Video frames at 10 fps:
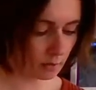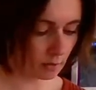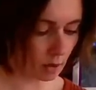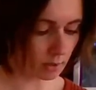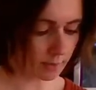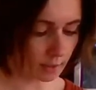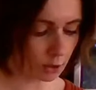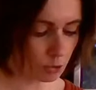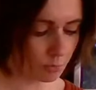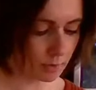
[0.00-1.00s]
all of that
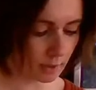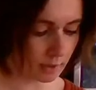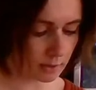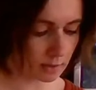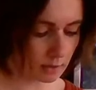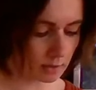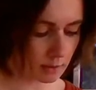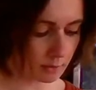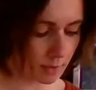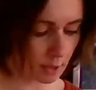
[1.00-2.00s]
goopiness
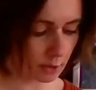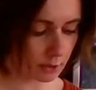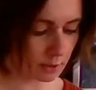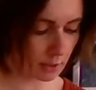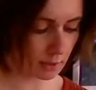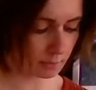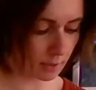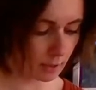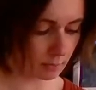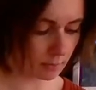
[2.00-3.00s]
disappears and it
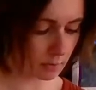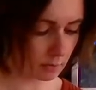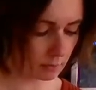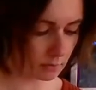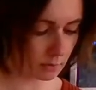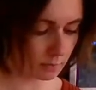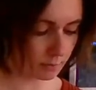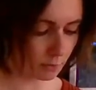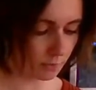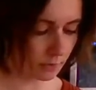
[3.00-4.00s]
becomes just
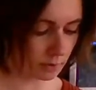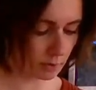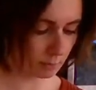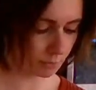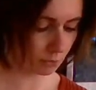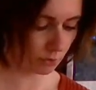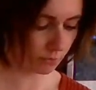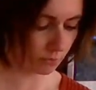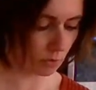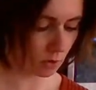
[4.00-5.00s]
perfectly
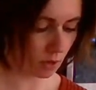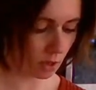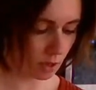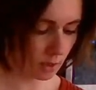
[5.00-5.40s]
beautiful